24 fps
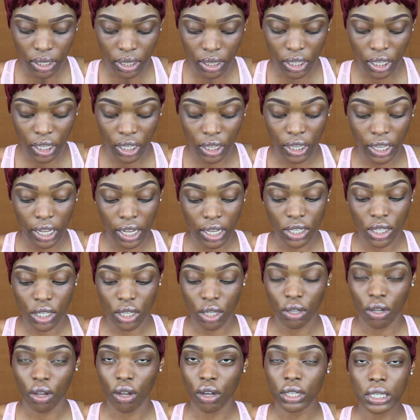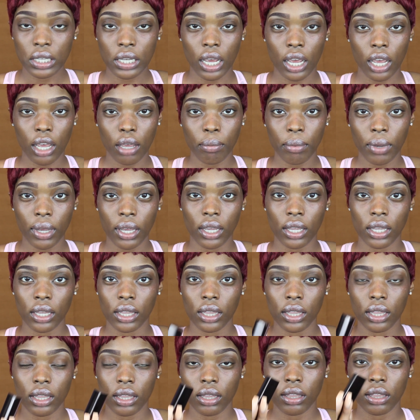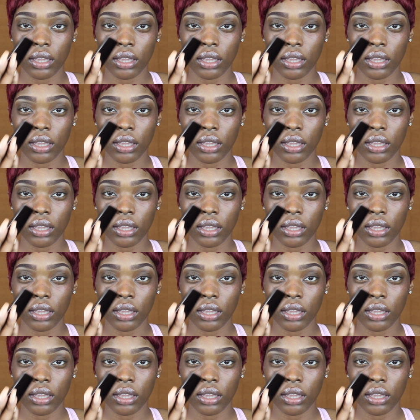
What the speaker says: They last a long time, and